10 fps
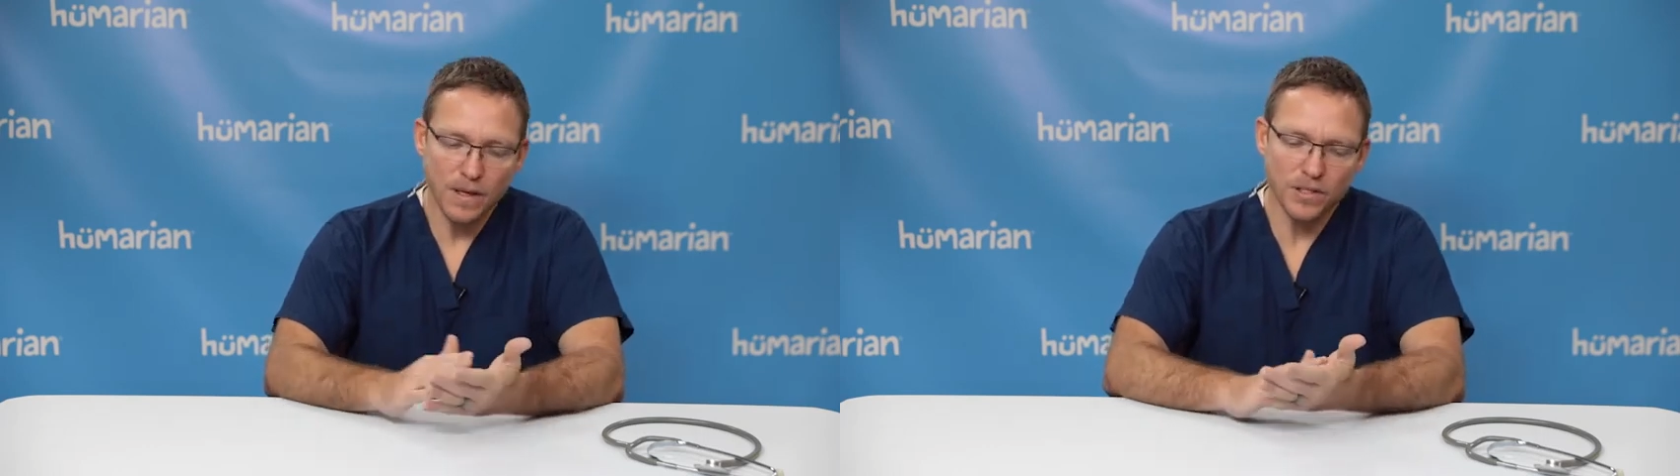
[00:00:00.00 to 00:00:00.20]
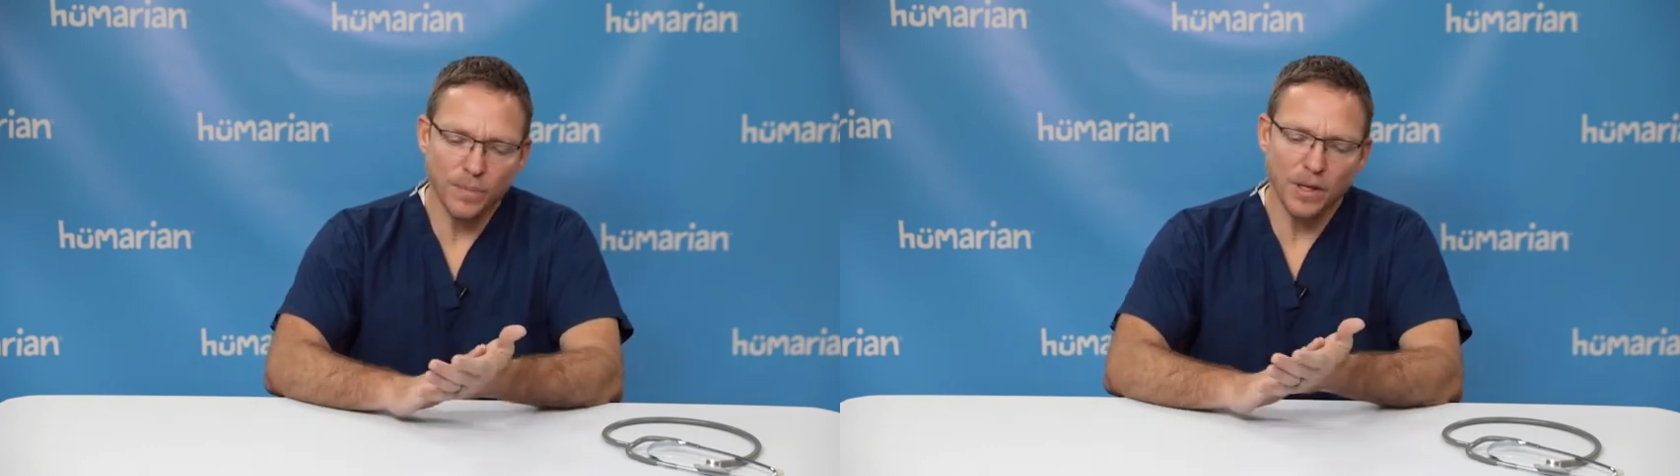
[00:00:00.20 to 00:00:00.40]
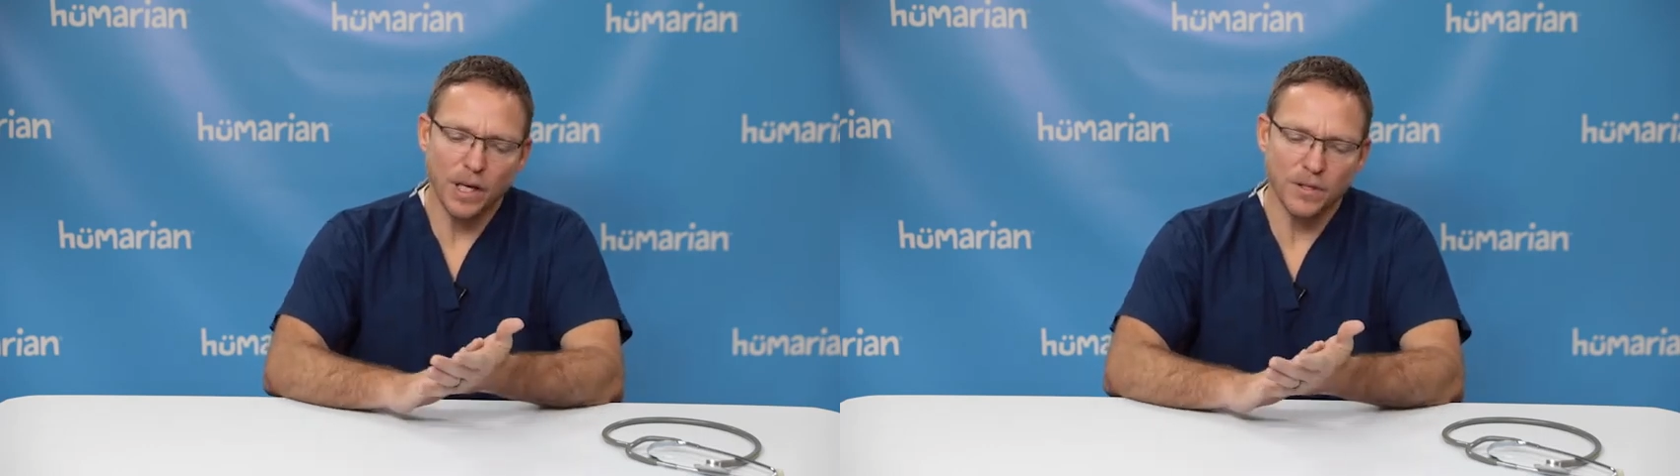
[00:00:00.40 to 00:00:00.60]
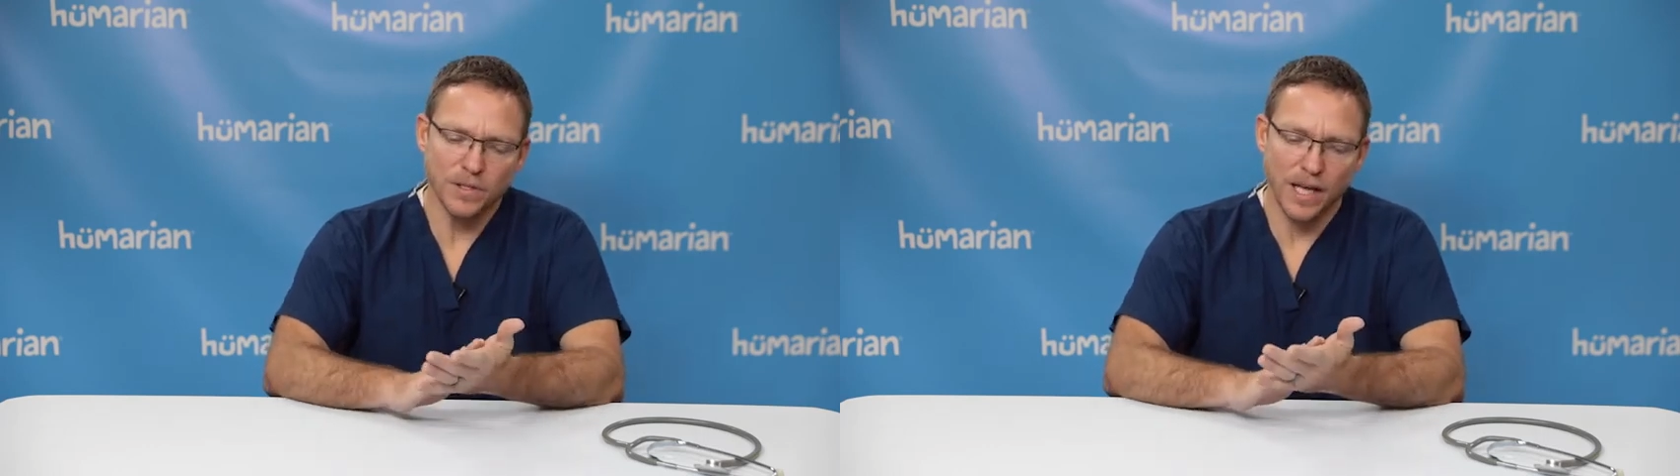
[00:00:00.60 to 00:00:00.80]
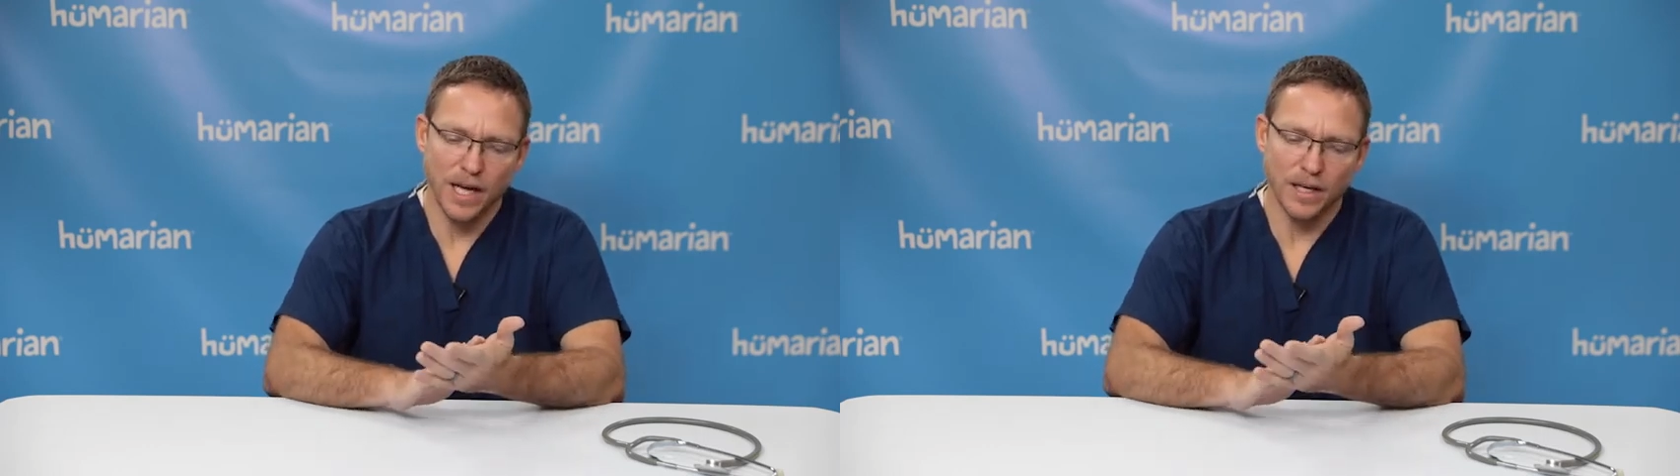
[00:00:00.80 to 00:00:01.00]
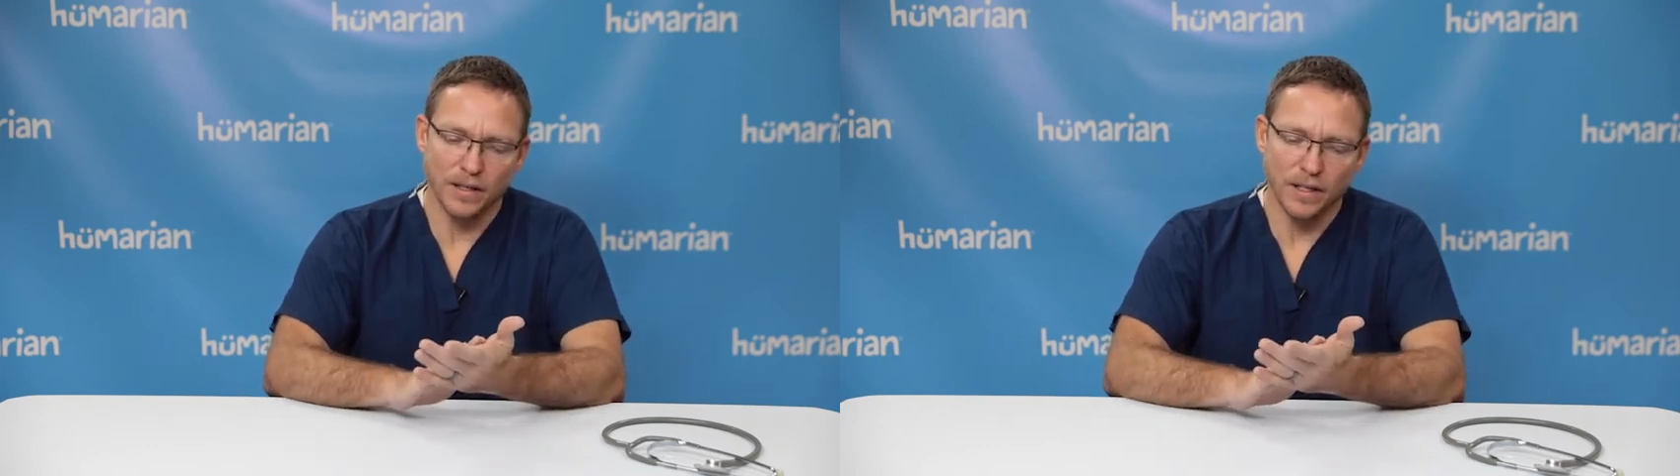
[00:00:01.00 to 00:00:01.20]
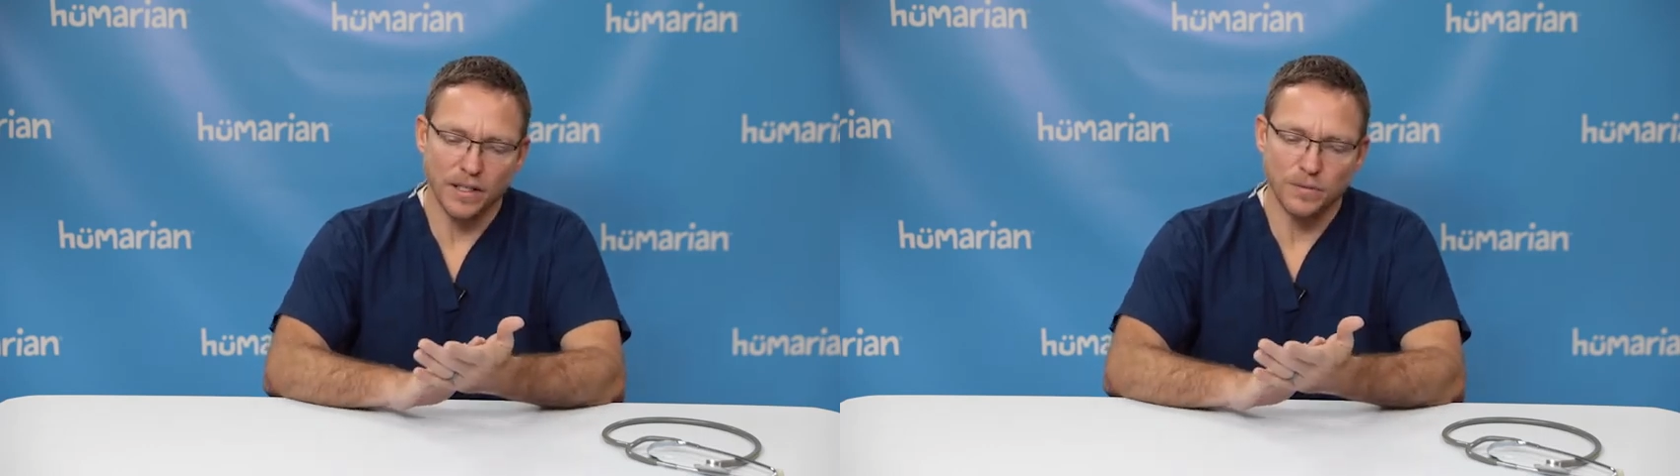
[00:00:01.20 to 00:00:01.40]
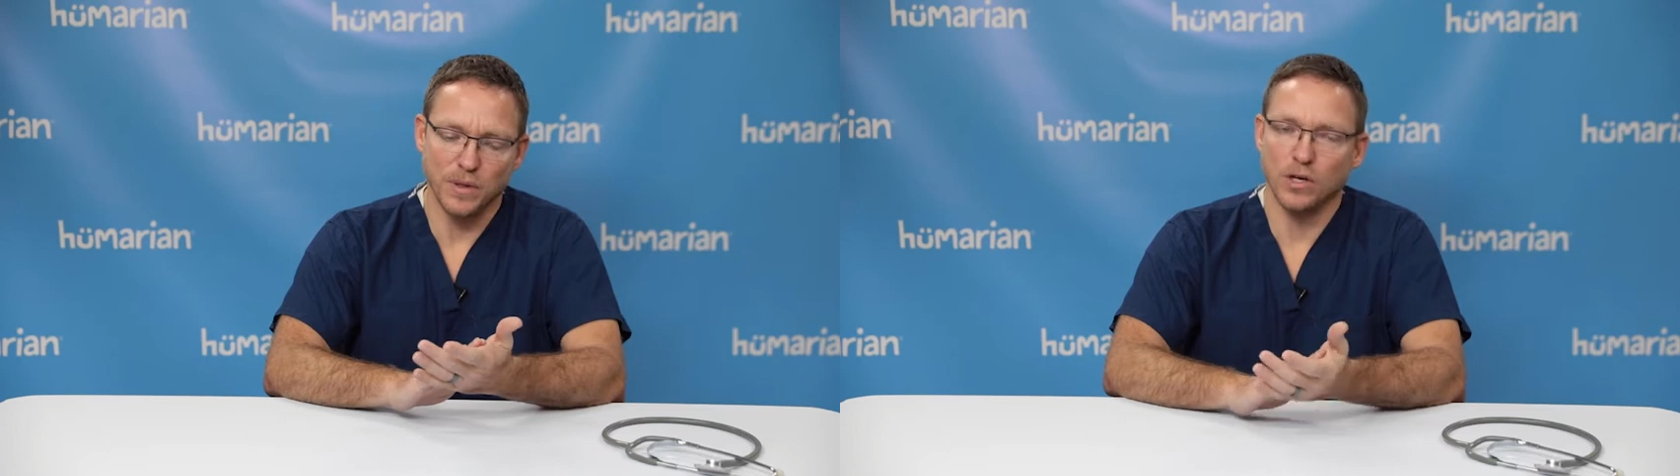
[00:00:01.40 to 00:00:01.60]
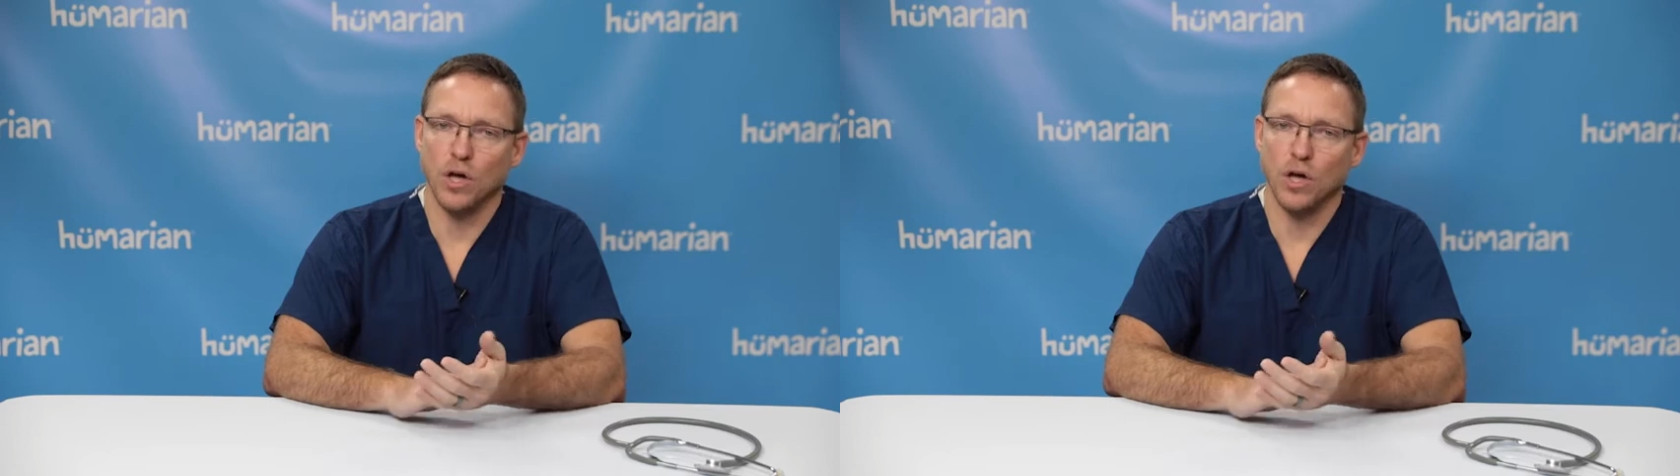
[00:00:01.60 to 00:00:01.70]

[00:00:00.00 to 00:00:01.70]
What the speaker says: Something else that has been